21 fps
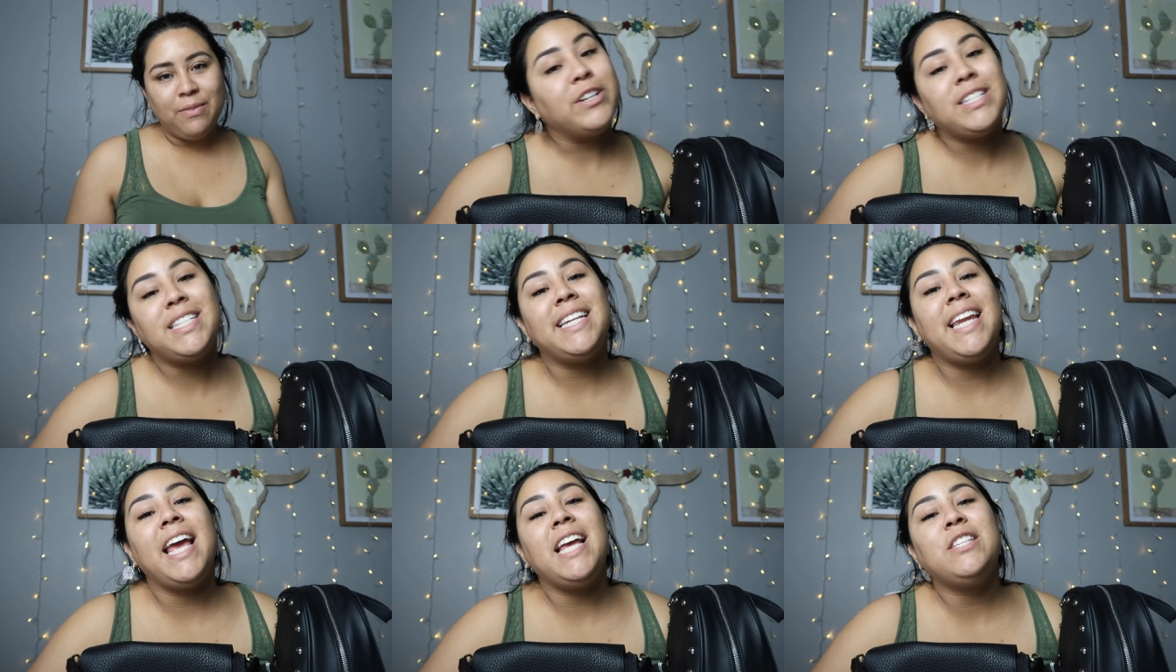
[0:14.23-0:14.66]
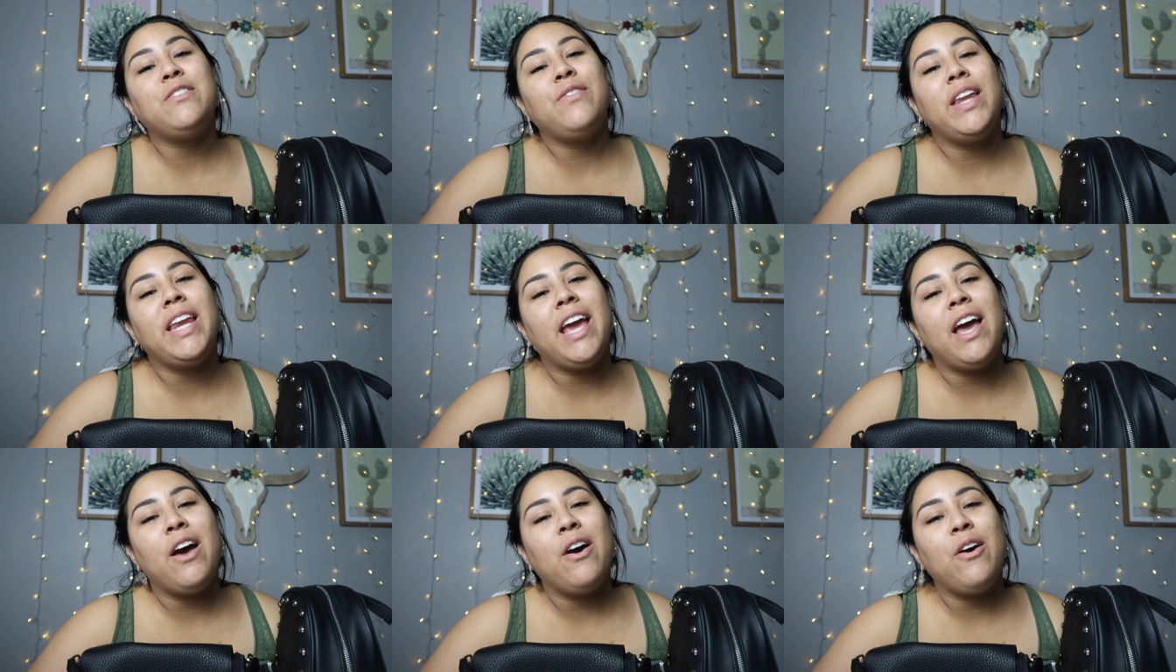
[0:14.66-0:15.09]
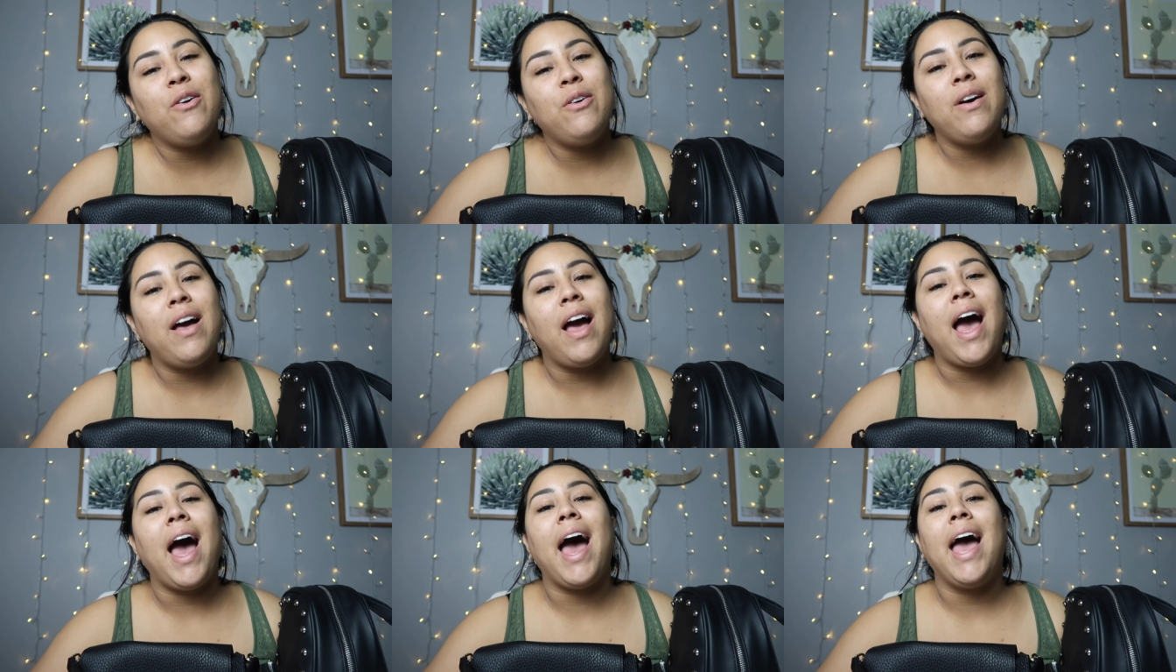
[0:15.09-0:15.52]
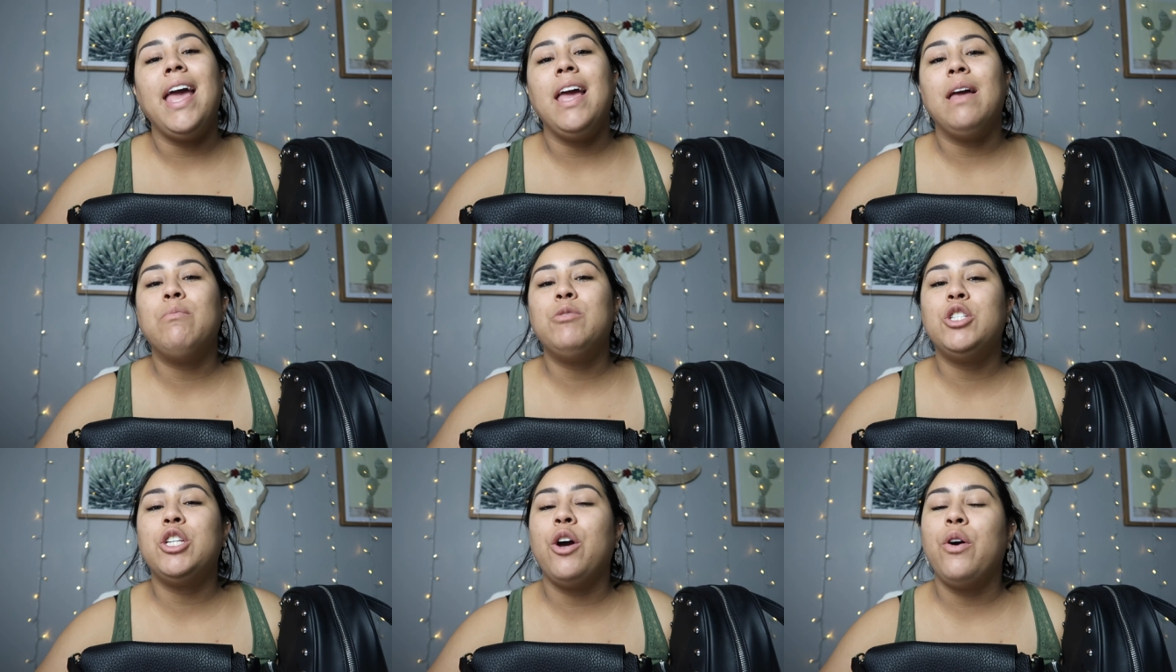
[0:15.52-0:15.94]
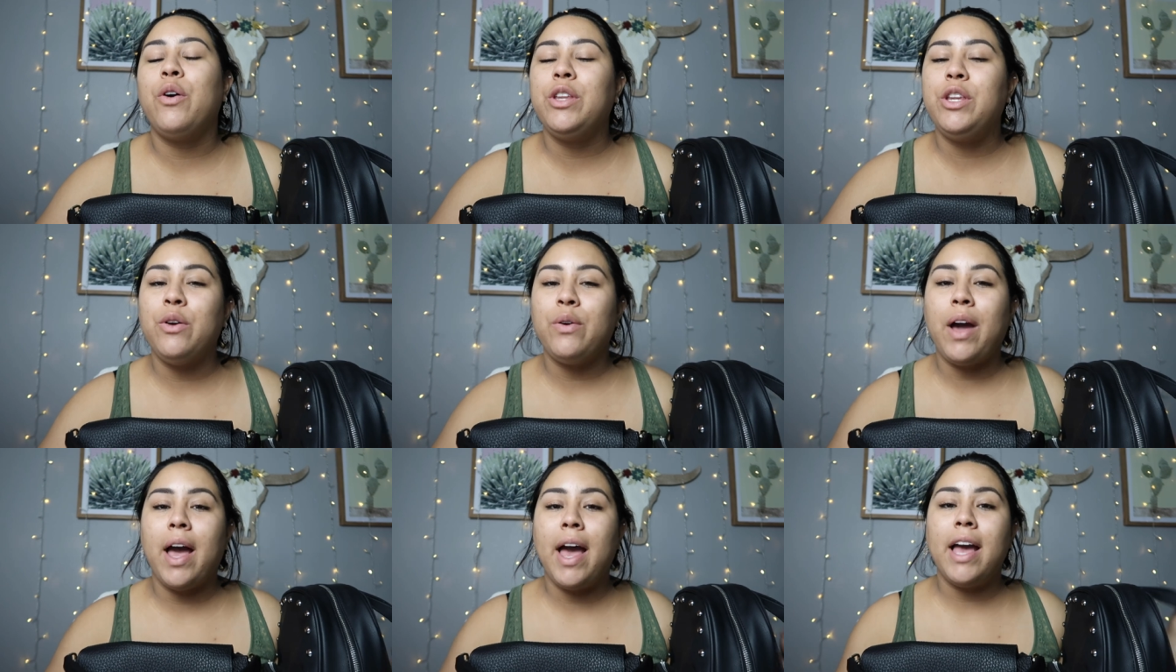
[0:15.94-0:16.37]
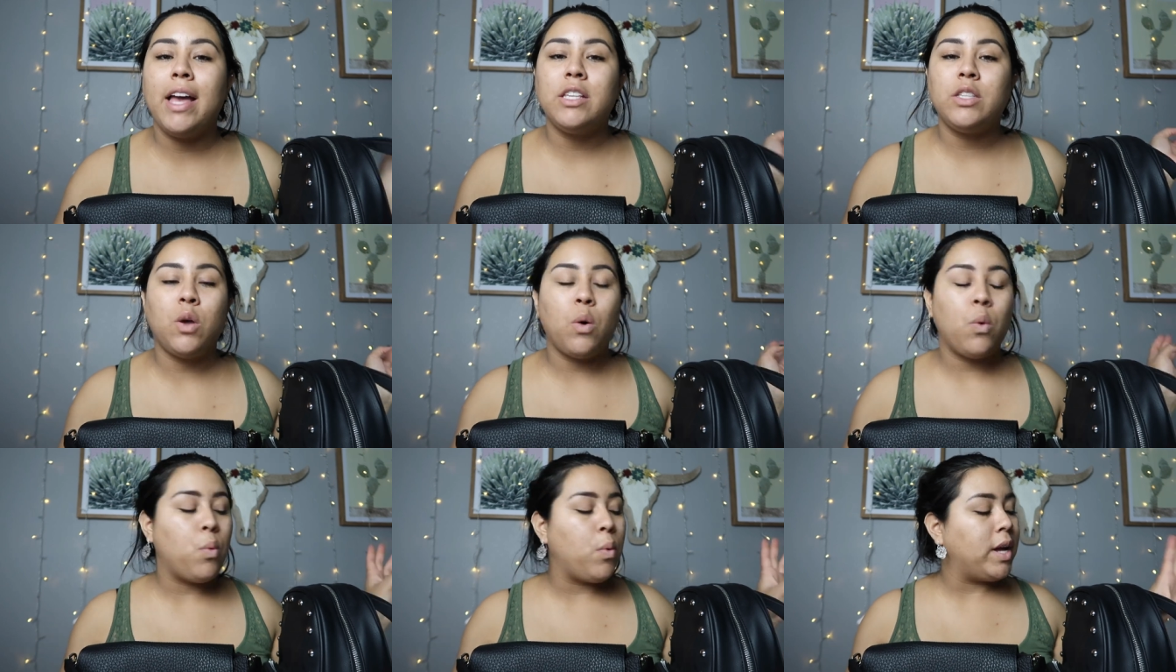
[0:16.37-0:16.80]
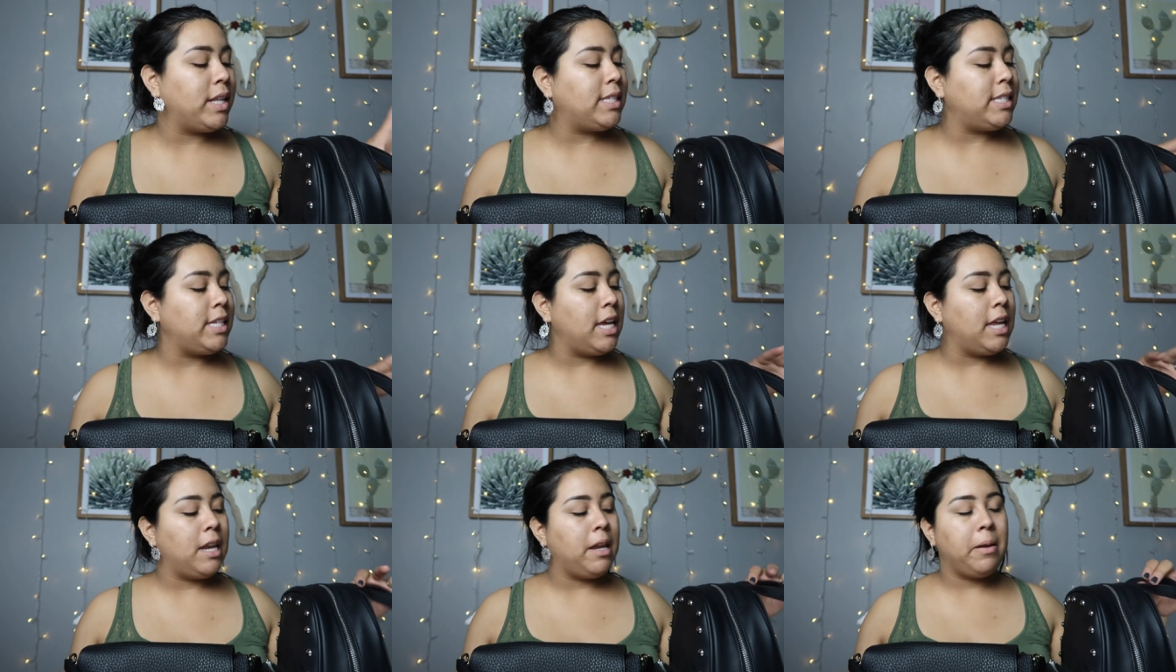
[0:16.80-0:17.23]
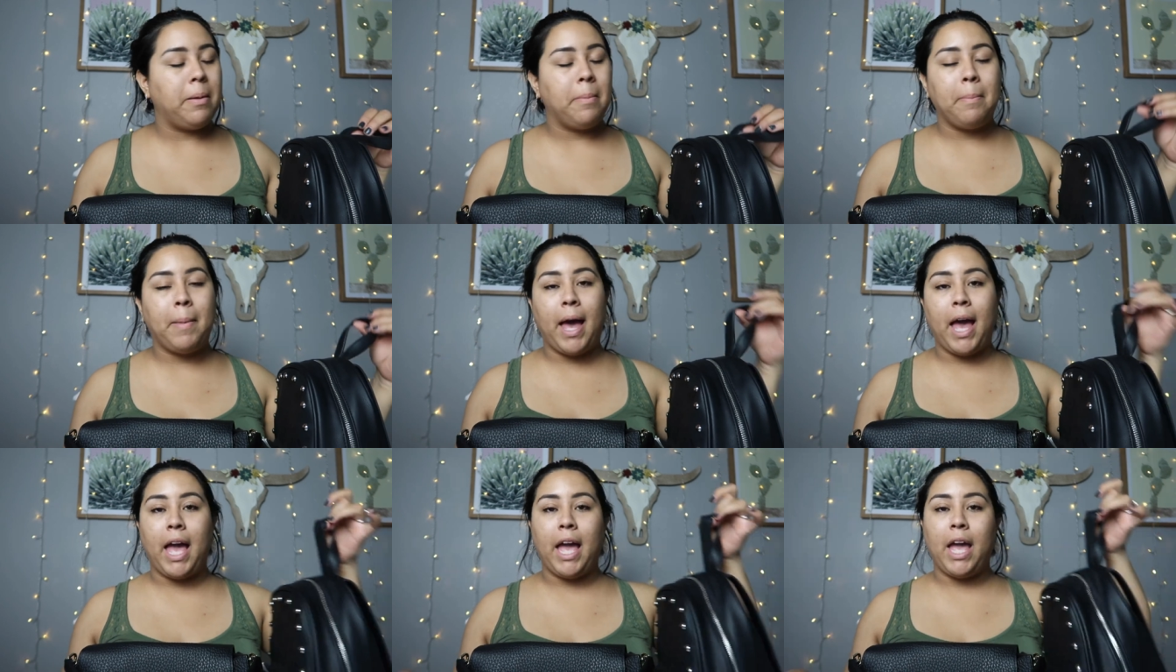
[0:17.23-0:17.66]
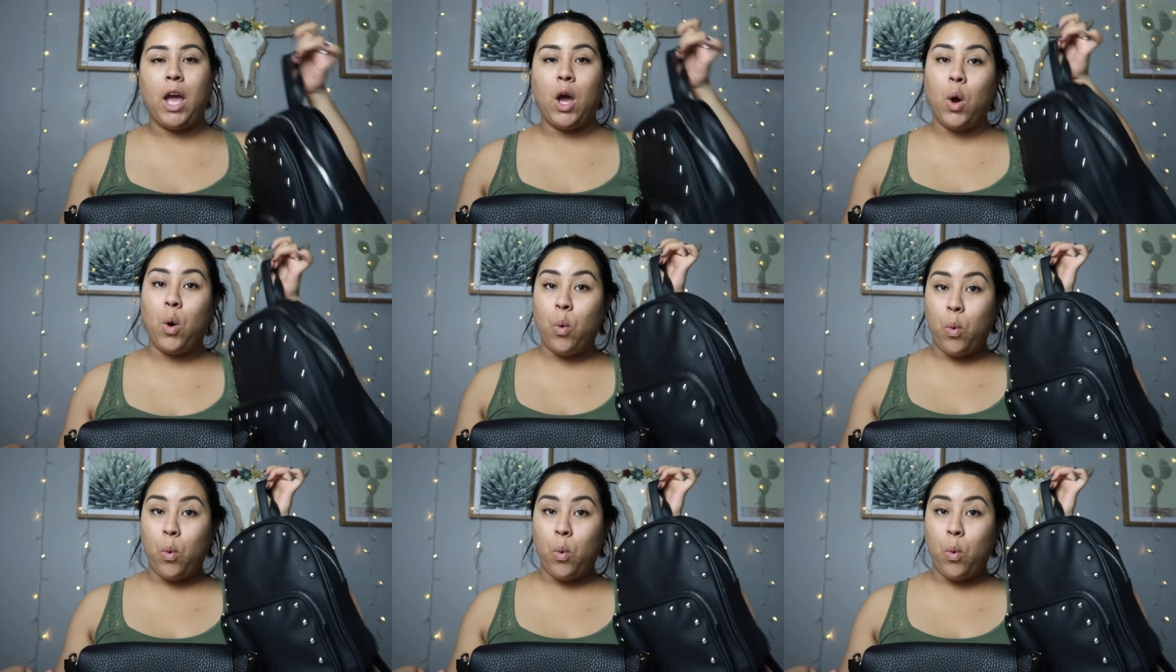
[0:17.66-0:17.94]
For today's video, I am showing you guys what's in my